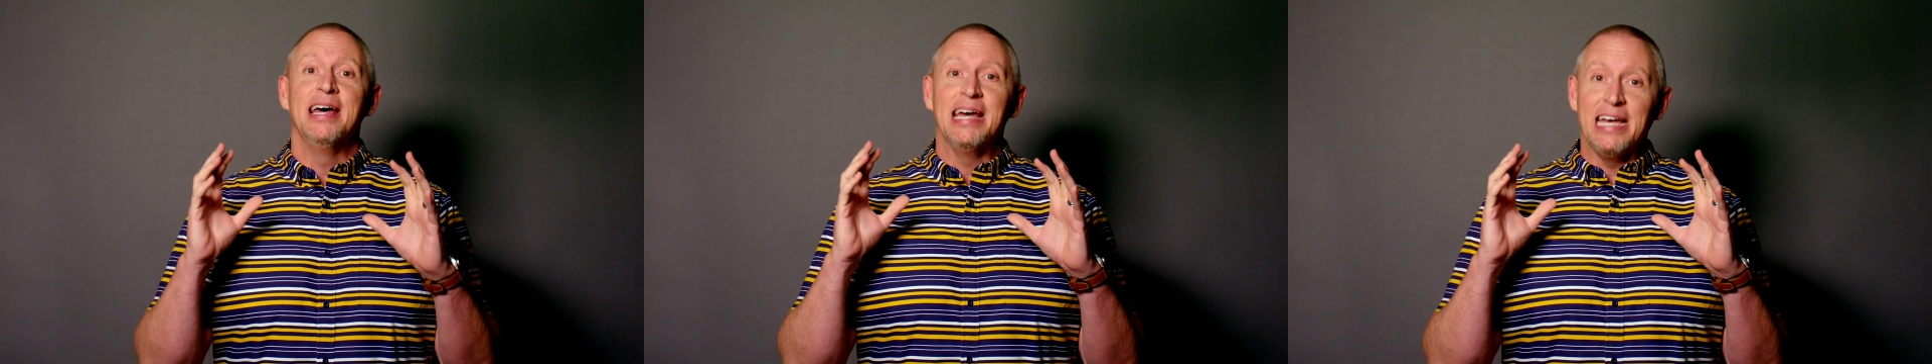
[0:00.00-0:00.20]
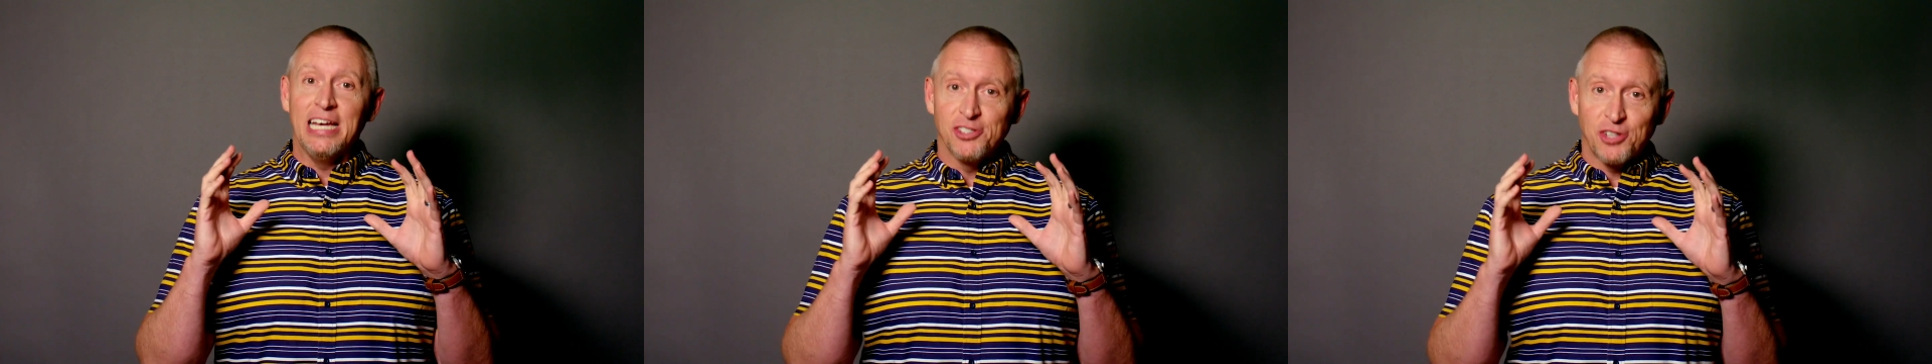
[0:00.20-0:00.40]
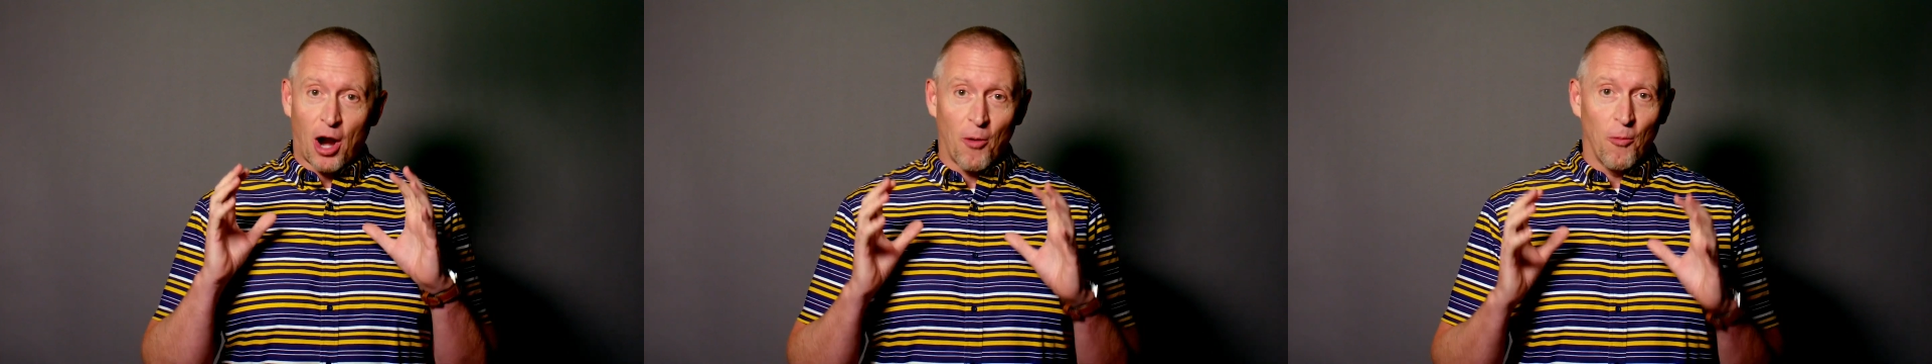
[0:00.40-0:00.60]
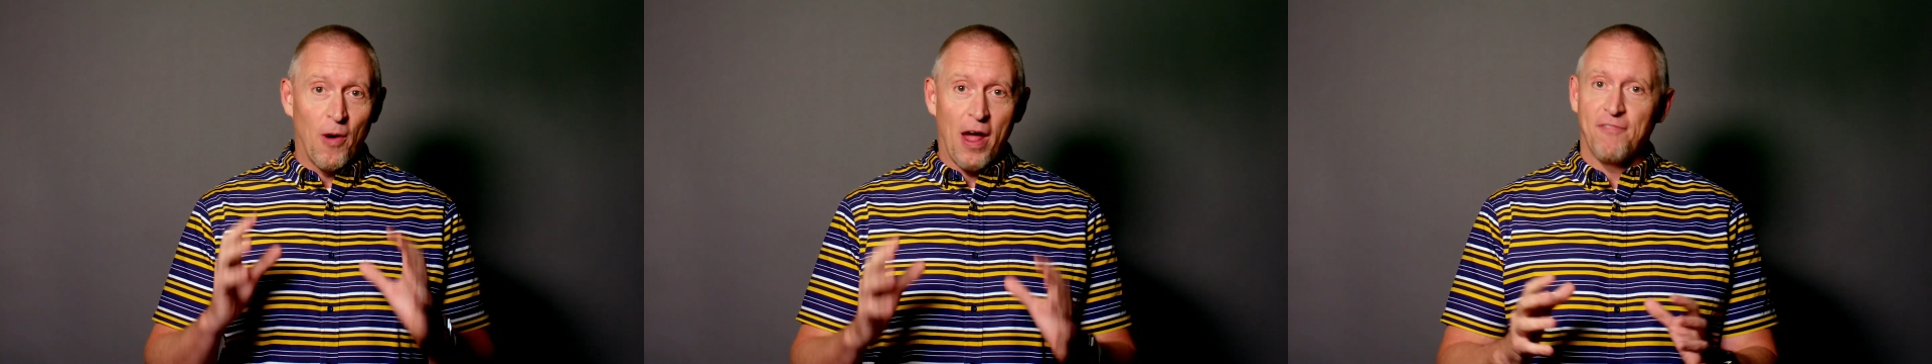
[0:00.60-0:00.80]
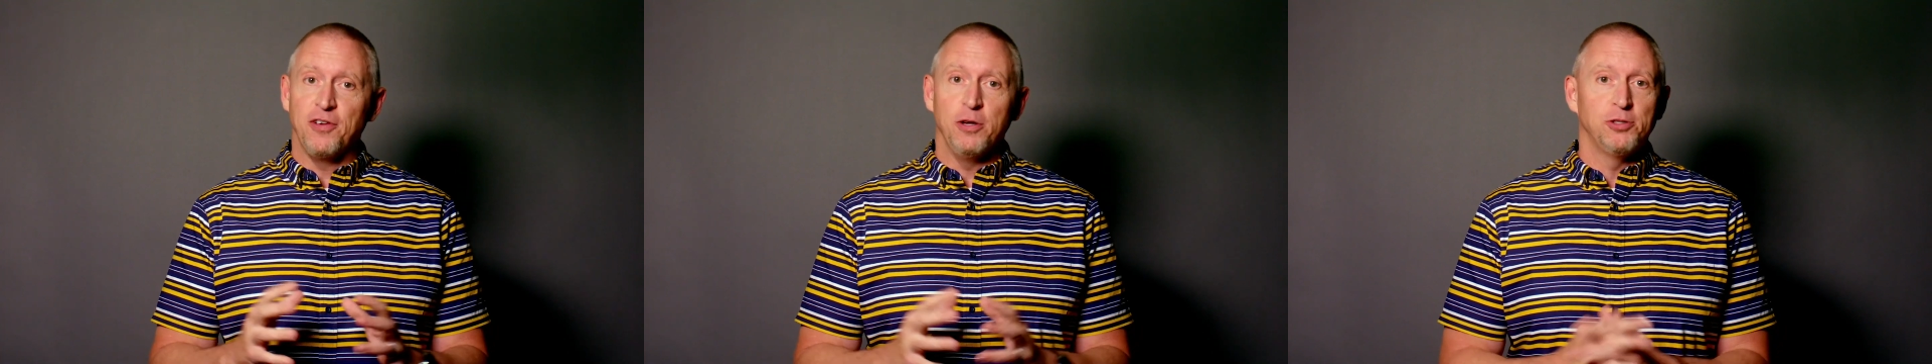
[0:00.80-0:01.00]
is our
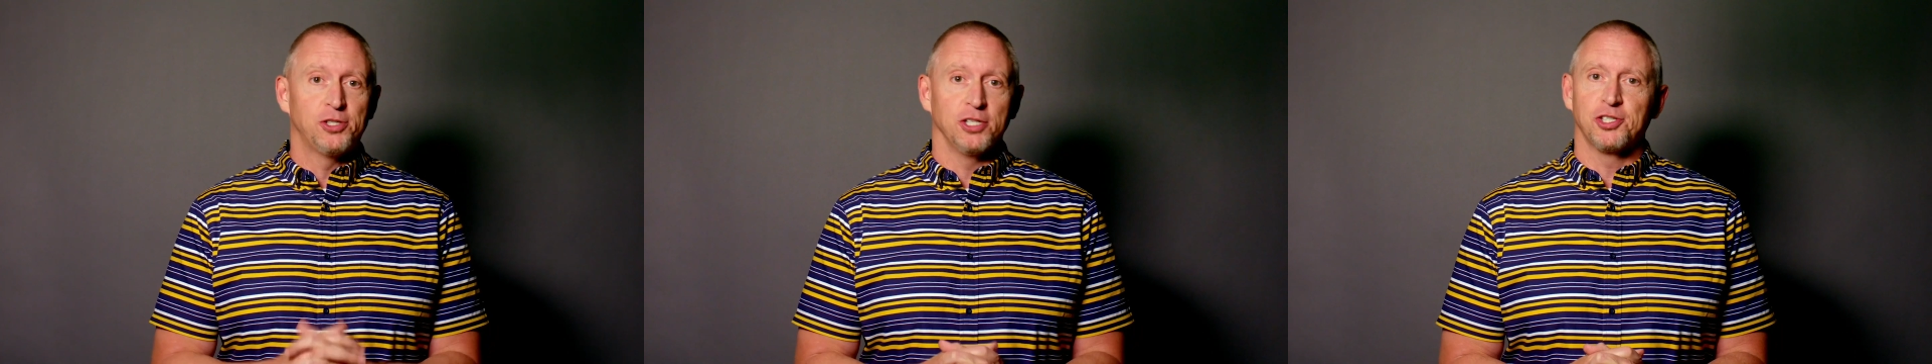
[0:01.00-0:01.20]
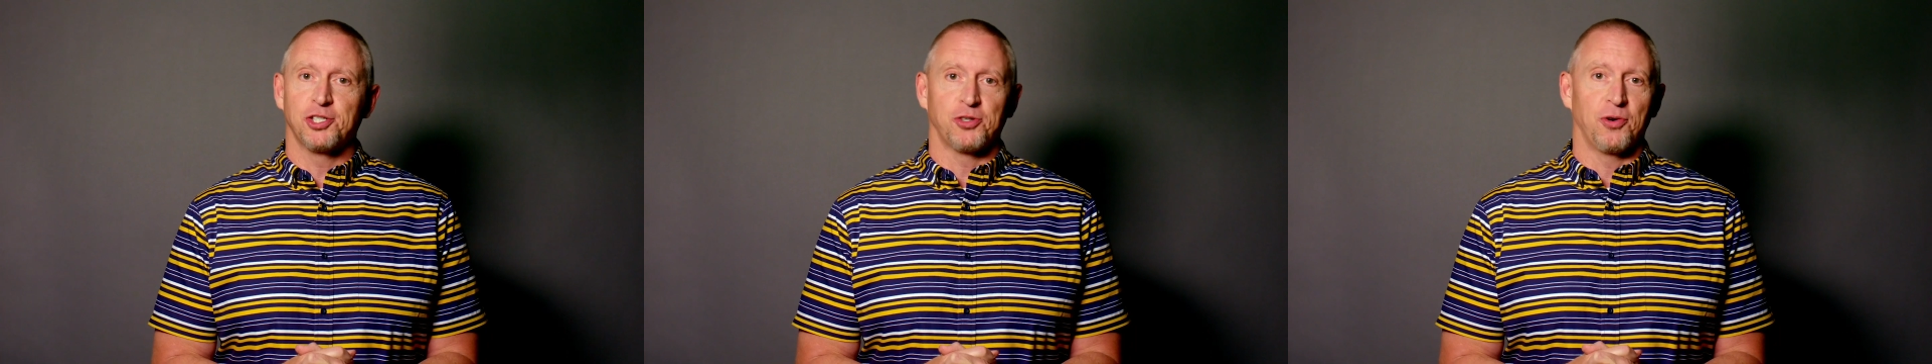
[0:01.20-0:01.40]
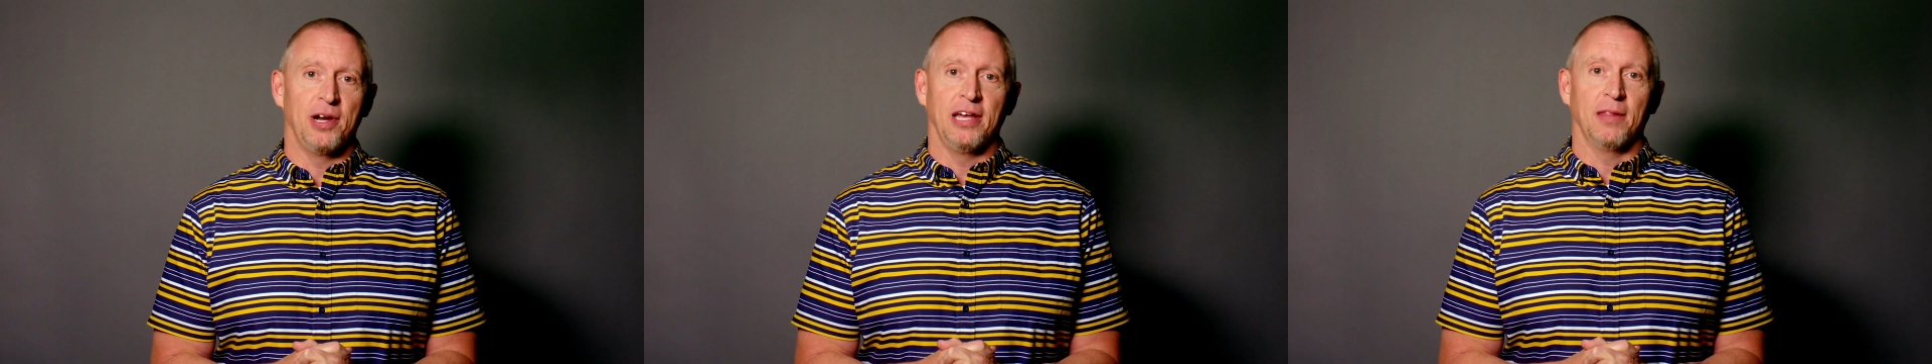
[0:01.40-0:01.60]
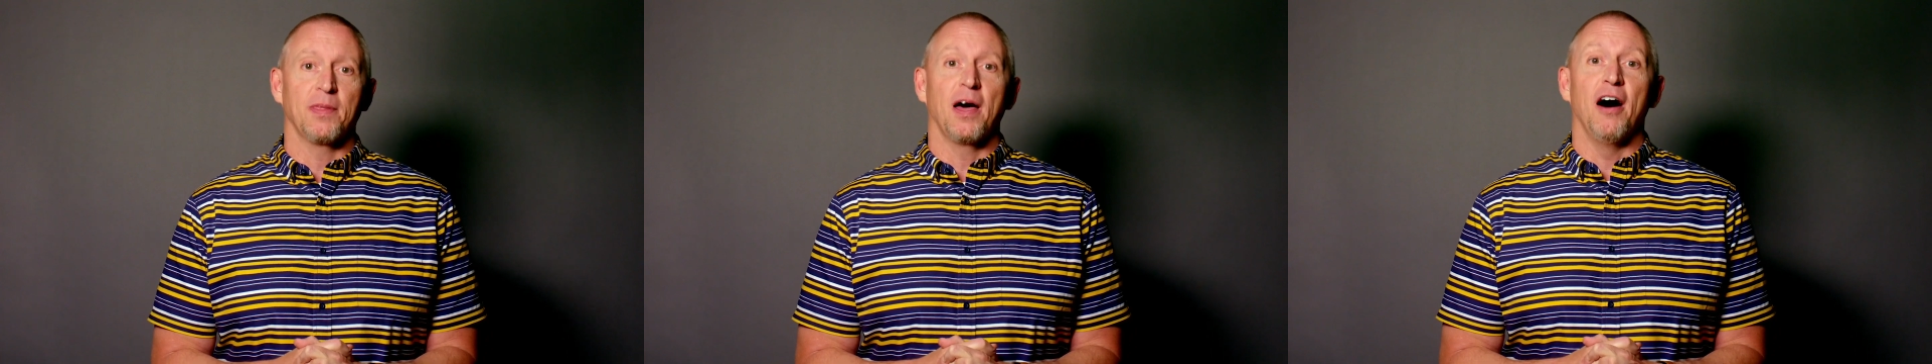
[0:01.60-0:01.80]
refuge and strength,